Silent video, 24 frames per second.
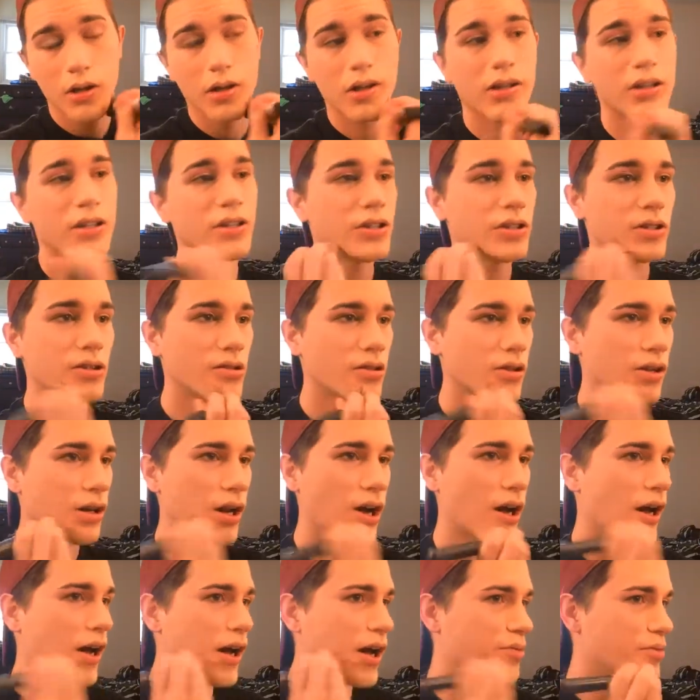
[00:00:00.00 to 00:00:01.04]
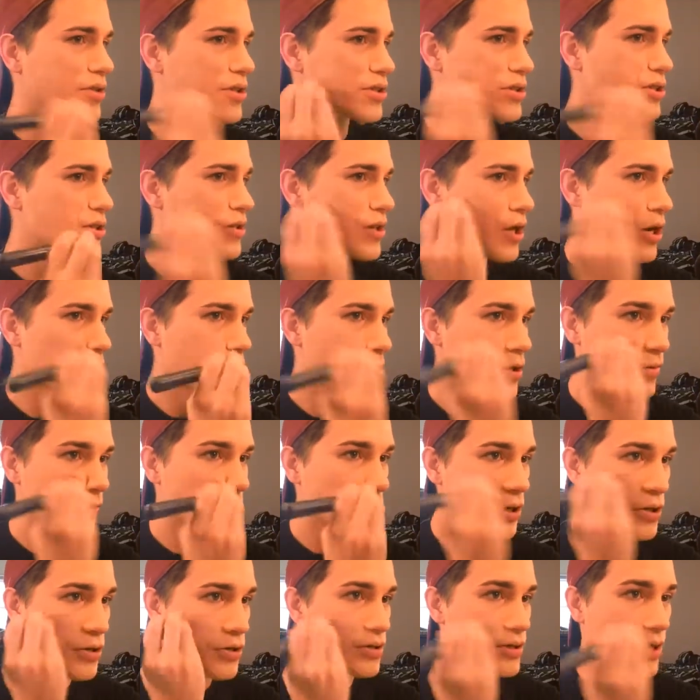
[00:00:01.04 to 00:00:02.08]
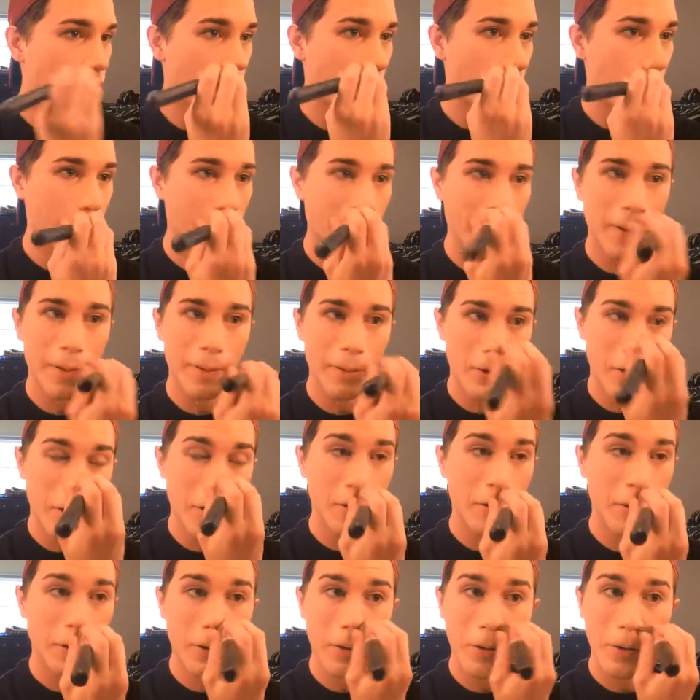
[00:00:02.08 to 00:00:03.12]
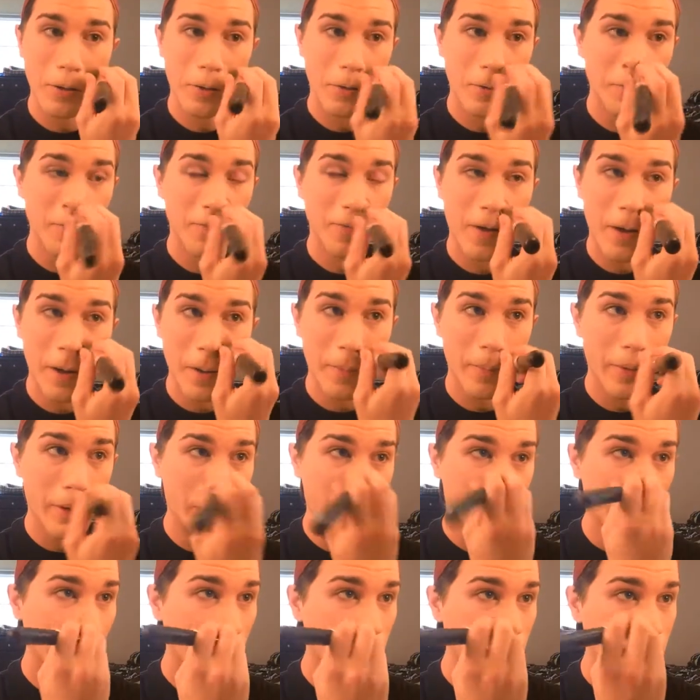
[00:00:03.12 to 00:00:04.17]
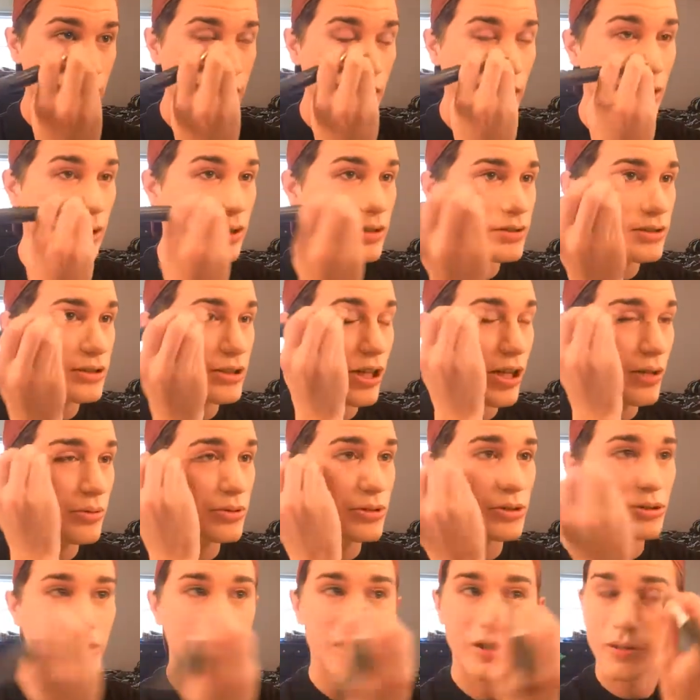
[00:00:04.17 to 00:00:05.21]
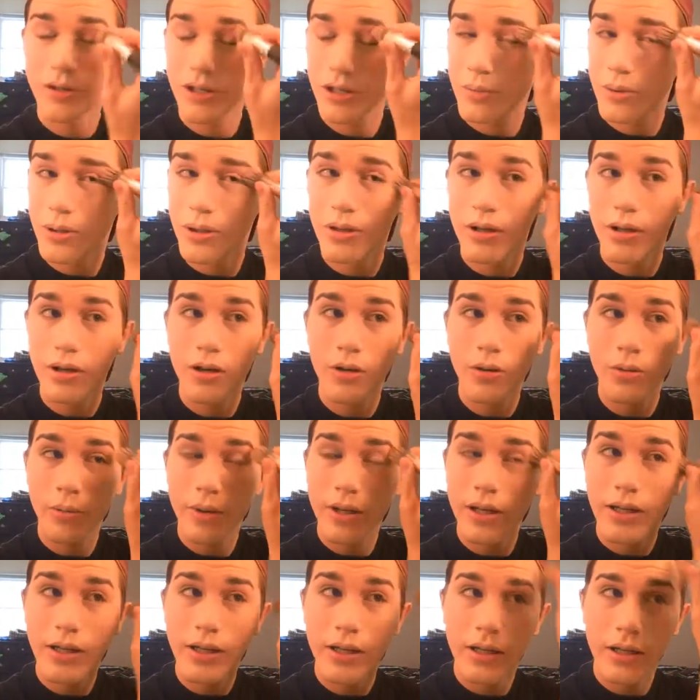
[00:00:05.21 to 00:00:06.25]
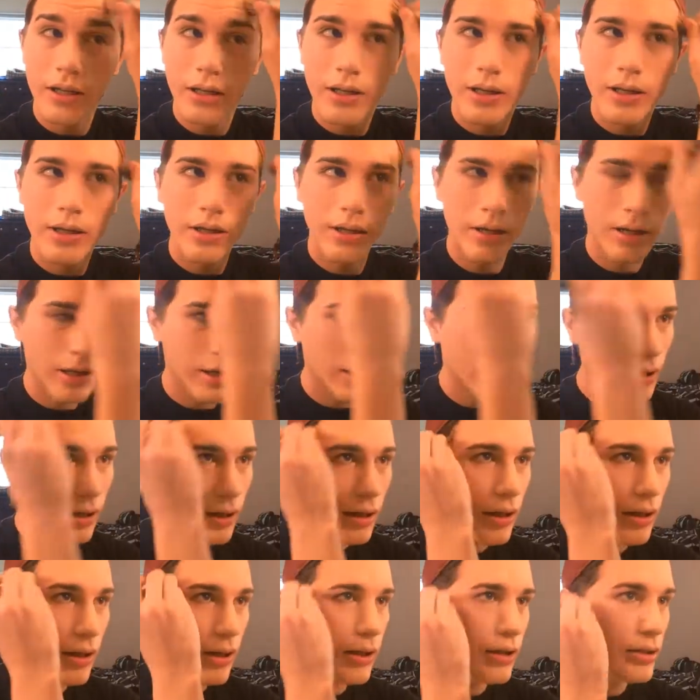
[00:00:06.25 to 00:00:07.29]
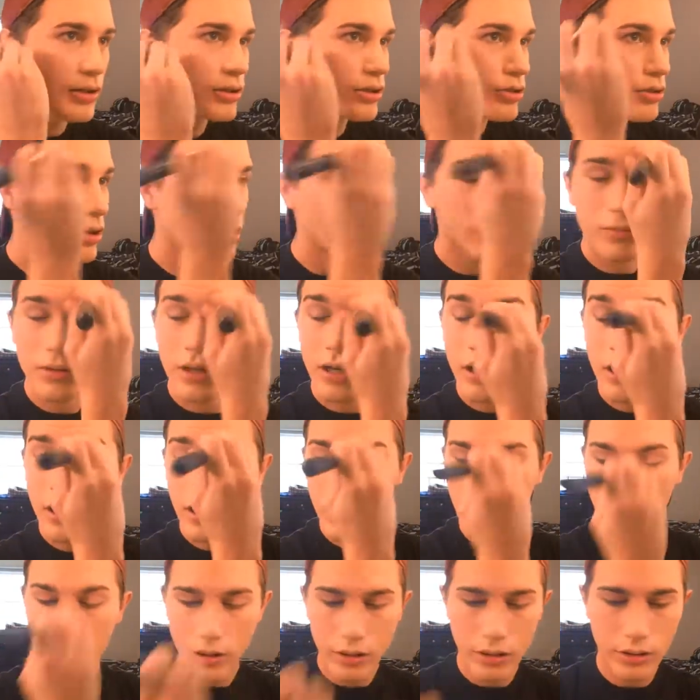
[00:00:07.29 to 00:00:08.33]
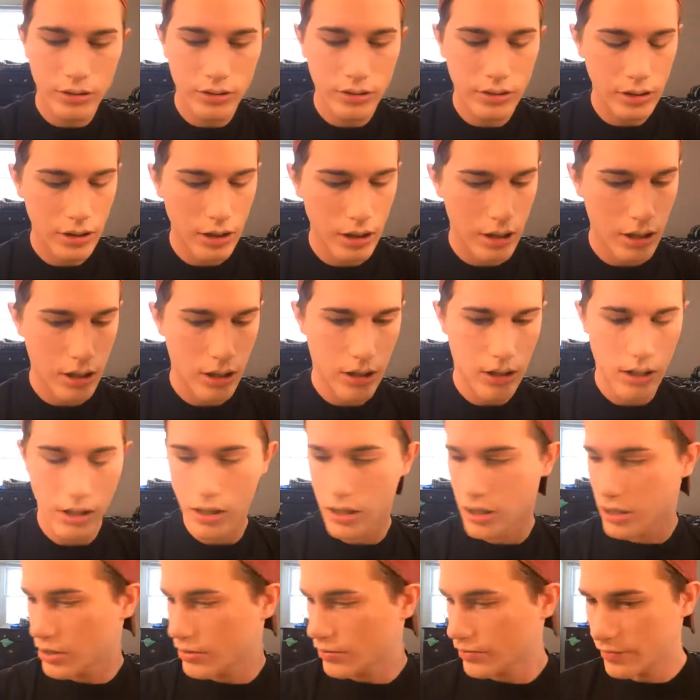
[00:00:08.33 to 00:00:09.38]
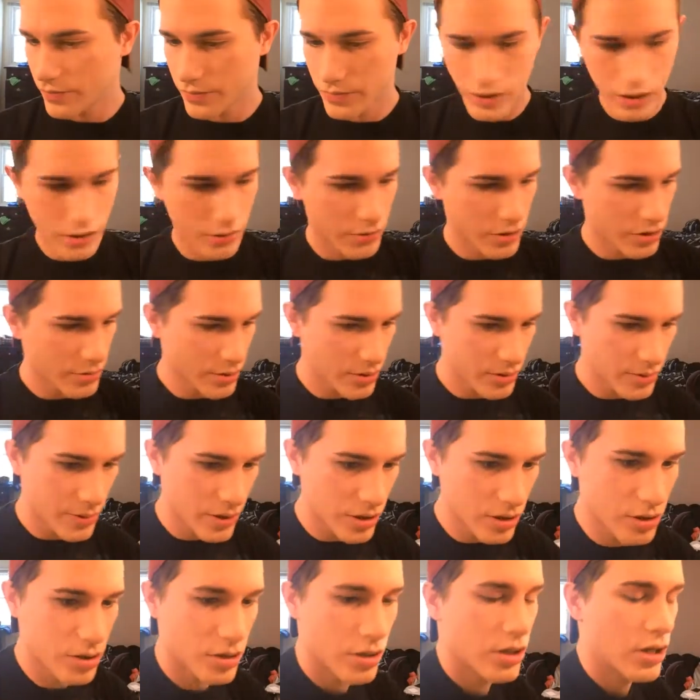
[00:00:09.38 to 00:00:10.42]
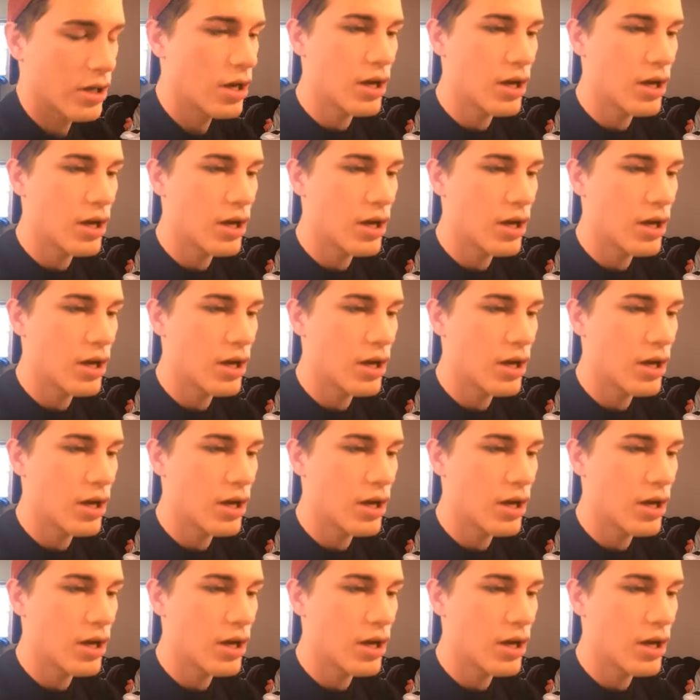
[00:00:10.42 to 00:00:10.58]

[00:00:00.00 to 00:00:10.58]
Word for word: And um, just so you know, your videos can be longer than five minutes because, you know, I'm sure you're going to want to put on a wig and strut around. Um, fuck, where's my sponge?